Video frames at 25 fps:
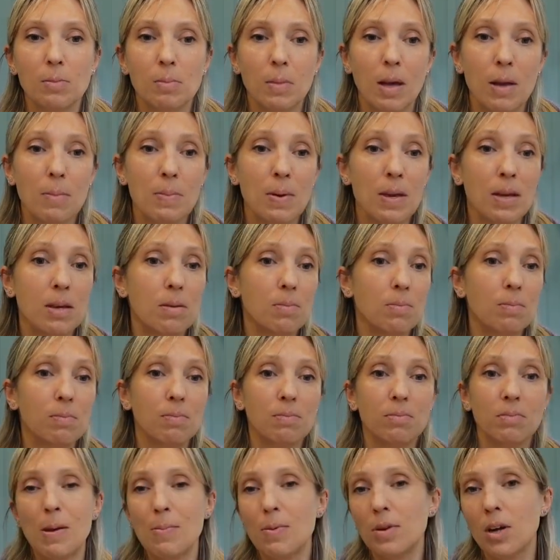Maybe
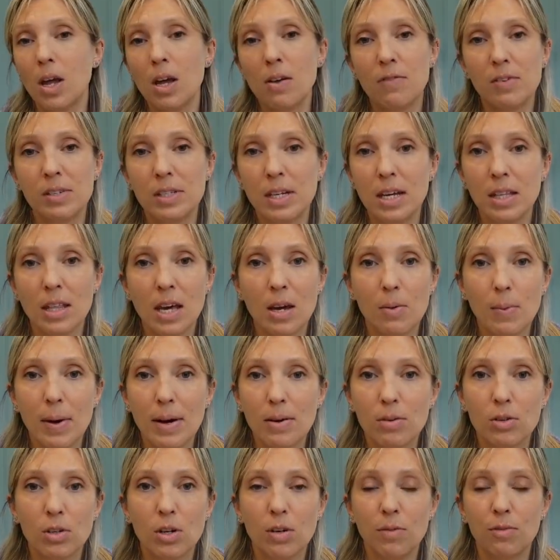people overstay their
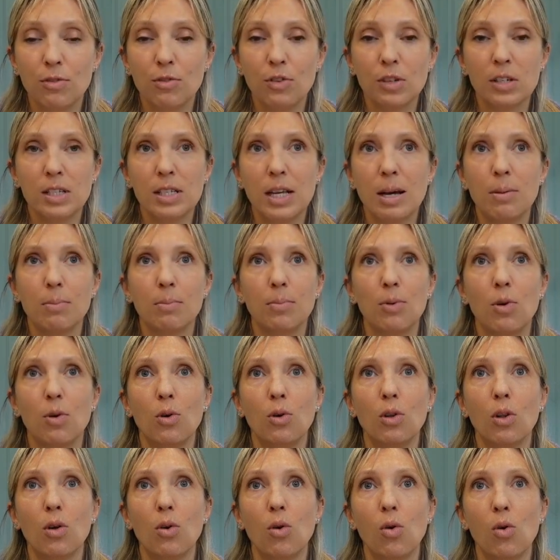welcome, for
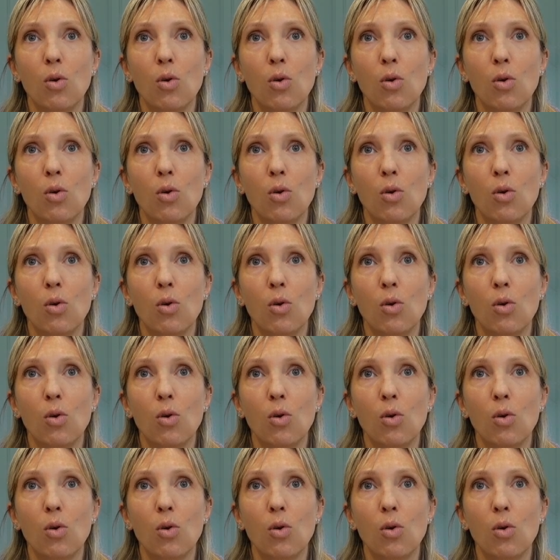example,